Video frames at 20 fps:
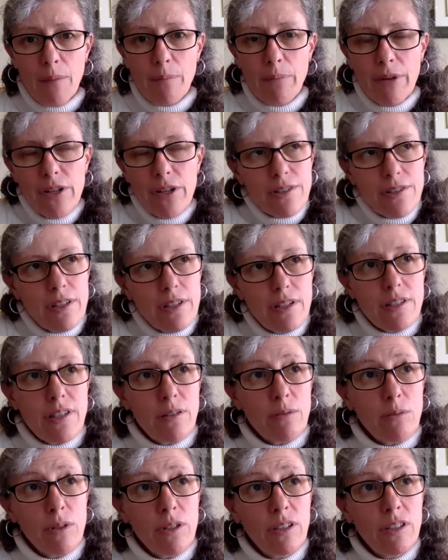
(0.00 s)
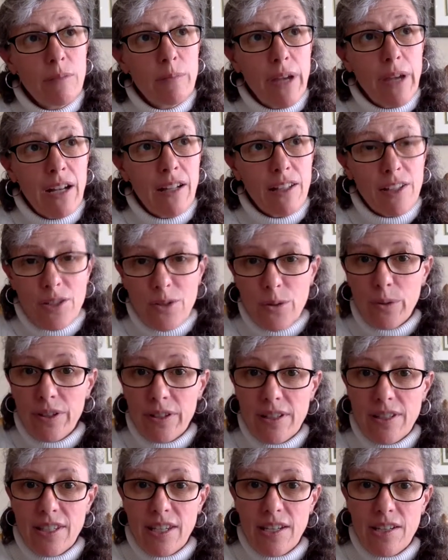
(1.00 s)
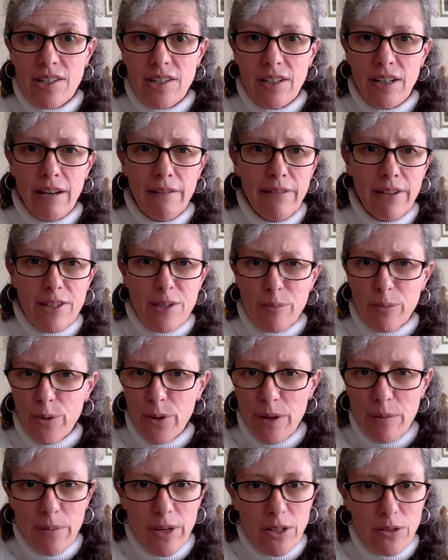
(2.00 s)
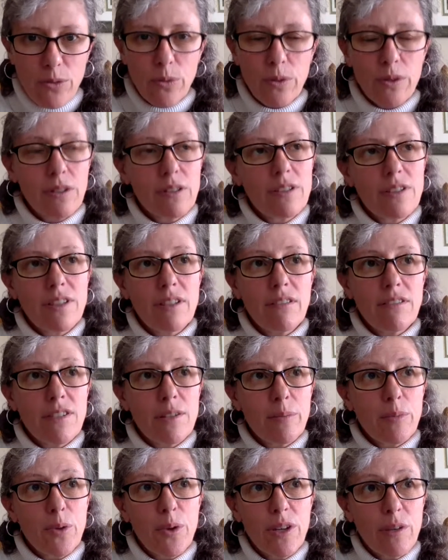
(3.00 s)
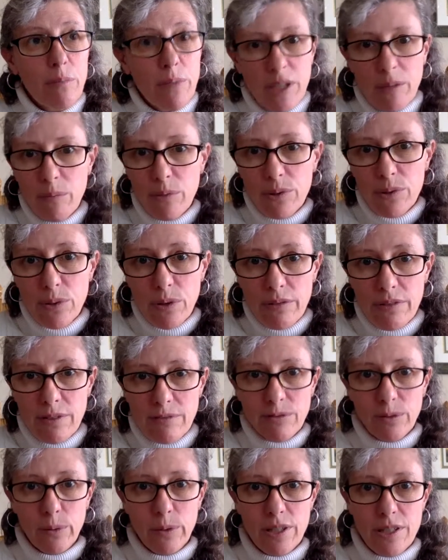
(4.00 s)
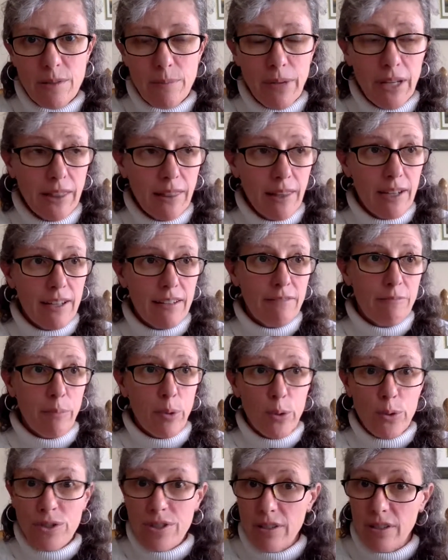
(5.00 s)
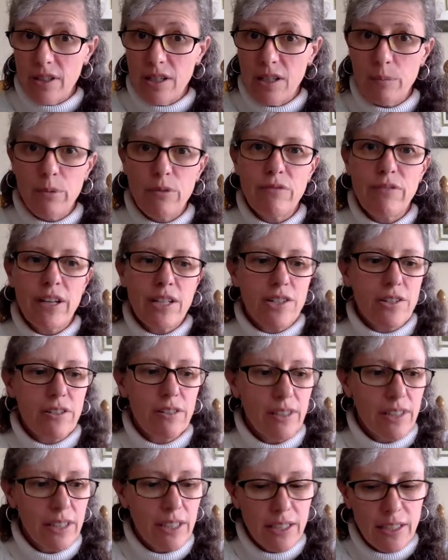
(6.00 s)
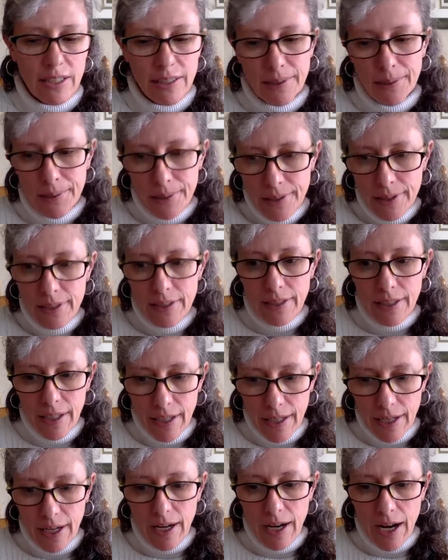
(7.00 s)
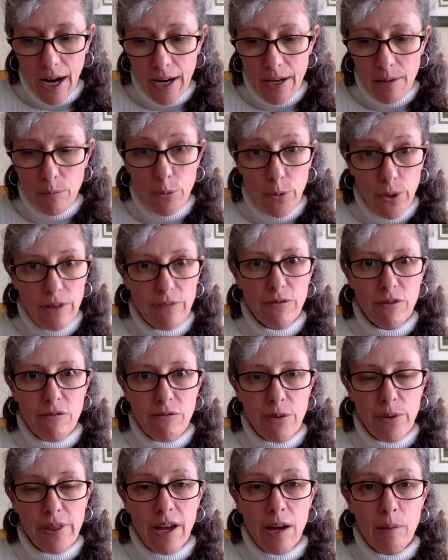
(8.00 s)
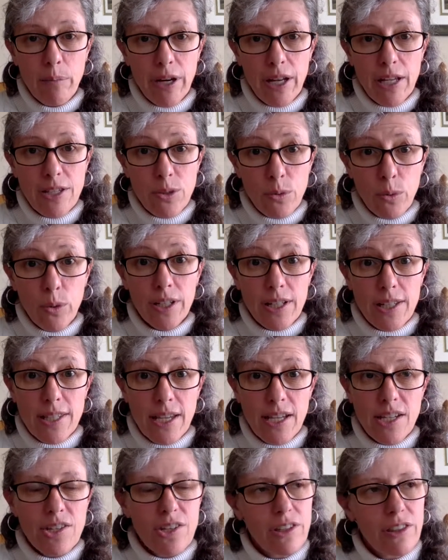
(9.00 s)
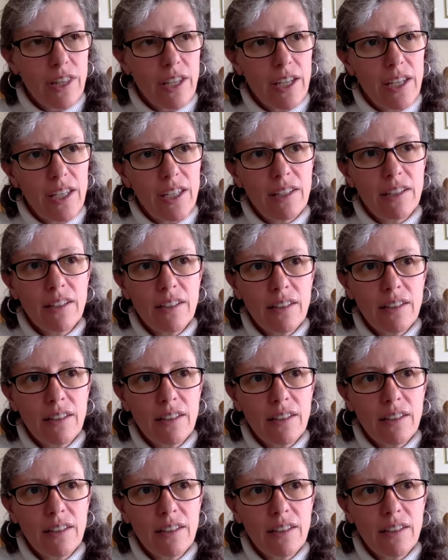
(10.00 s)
Pearson is a really balanced organization. I've had some great mentors and some great people who have influenced my life personally and professionally, and I am grateful for that. But as an organization, we